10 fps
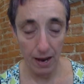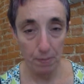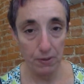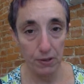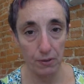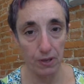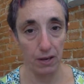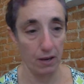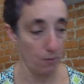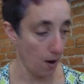episode
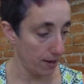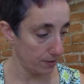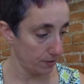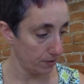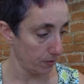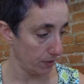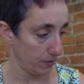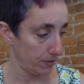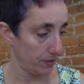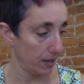9, why is it so
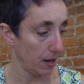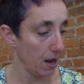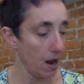interesting?